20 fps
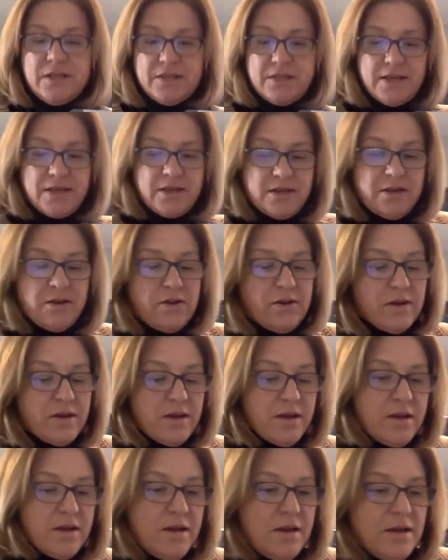I think you're
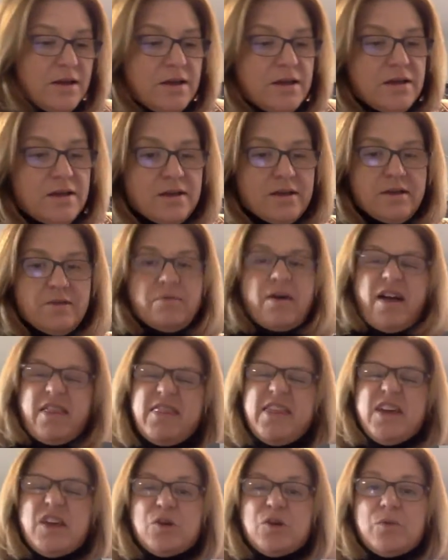
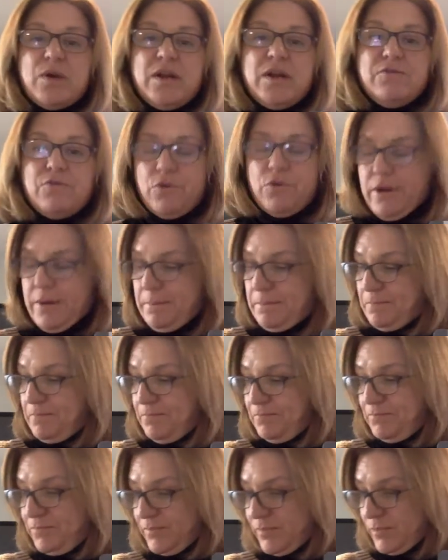ready for it.
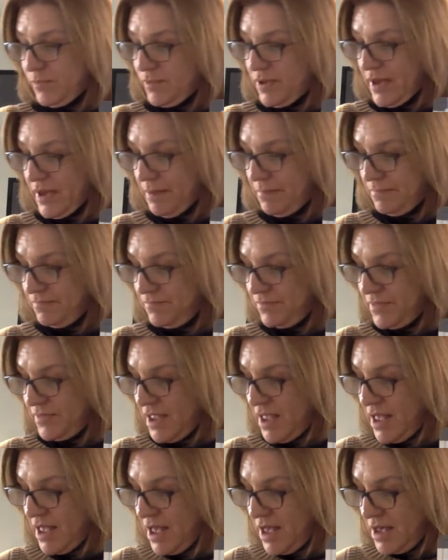Okay.
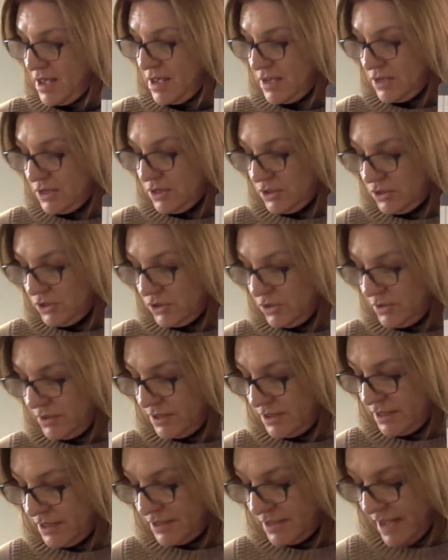So it
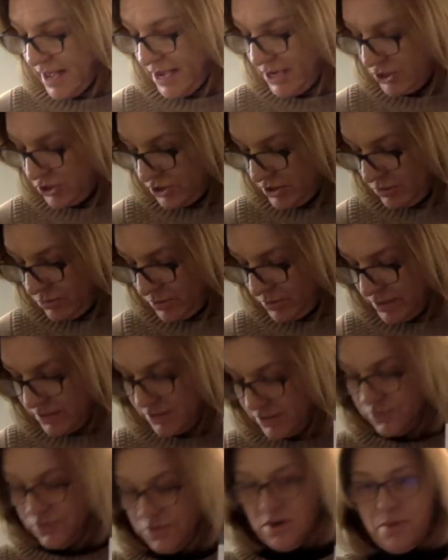says Ashley
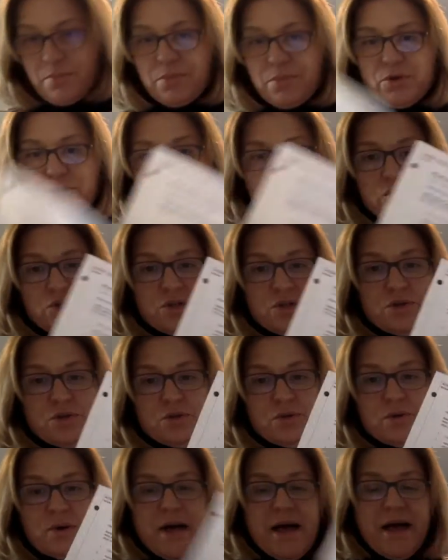wins for number
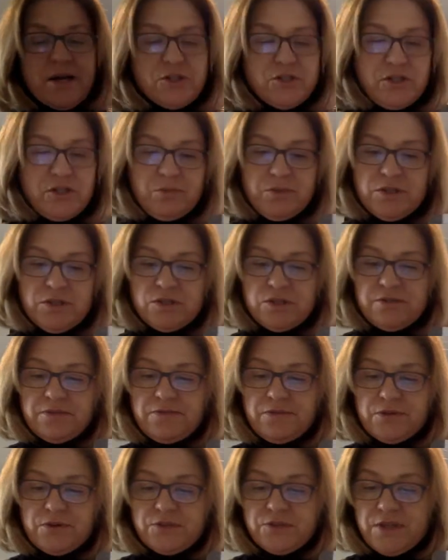2. Ashley wins the
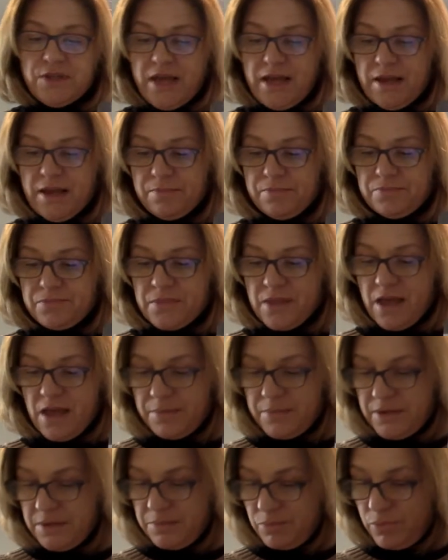first game. How
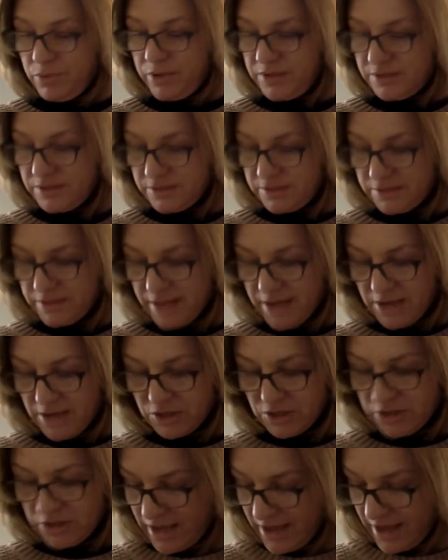many points does
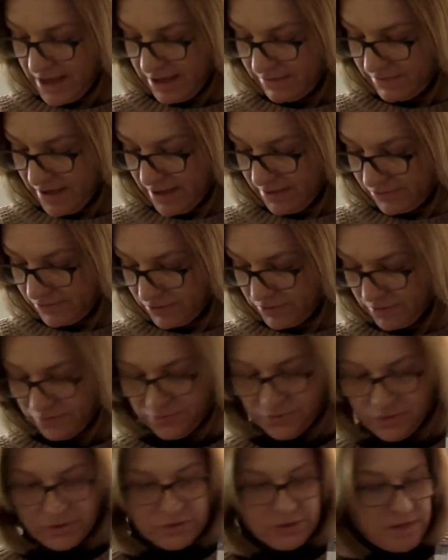Ashley have after the
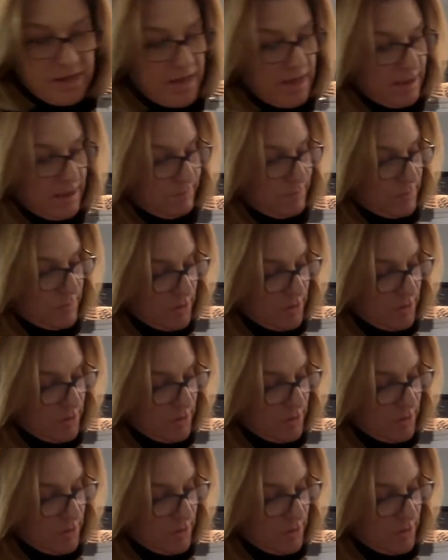first game?